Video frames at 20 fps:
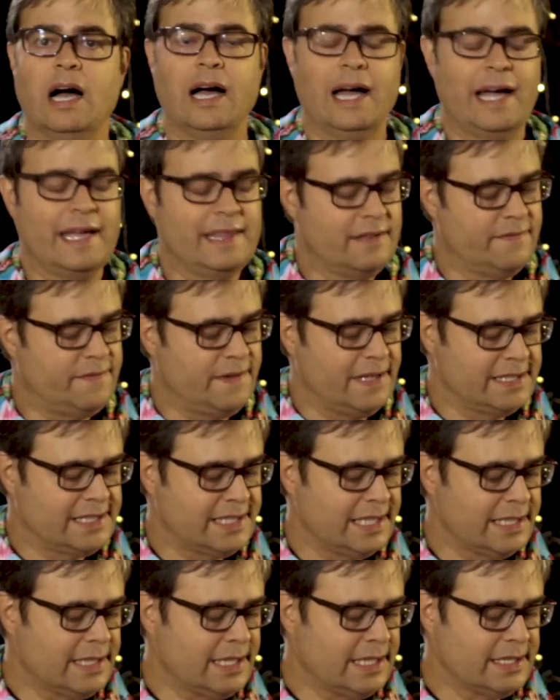And the
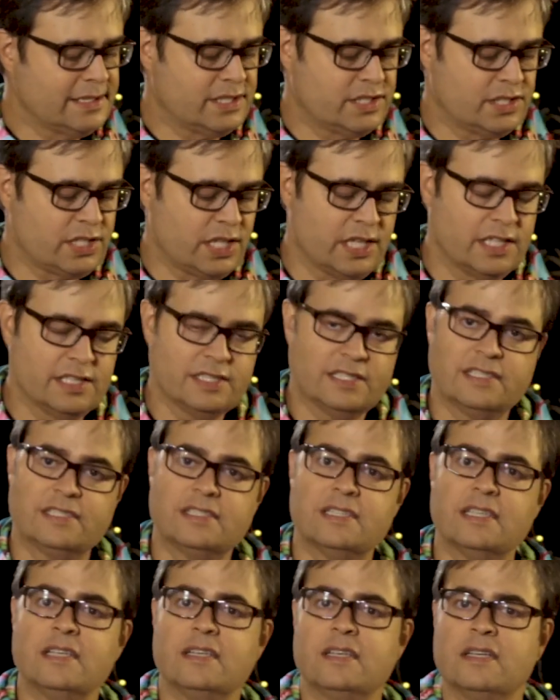falseta
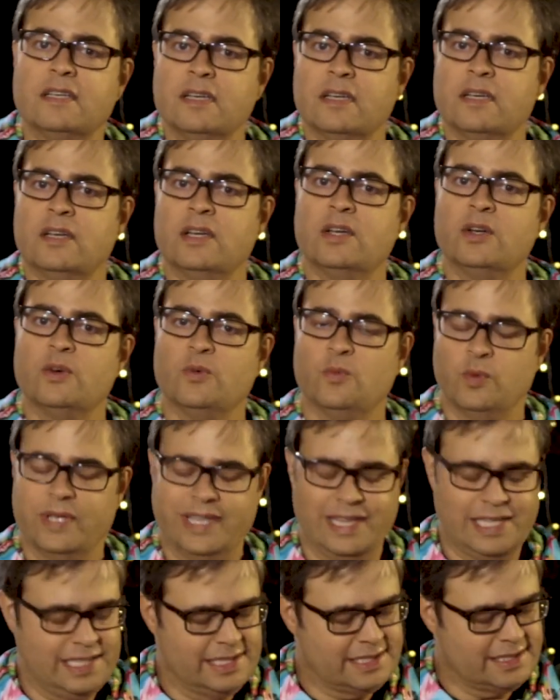starts
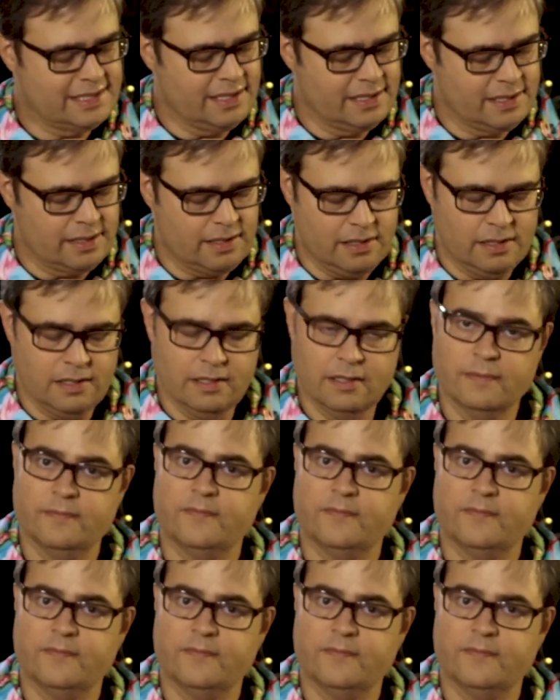with this little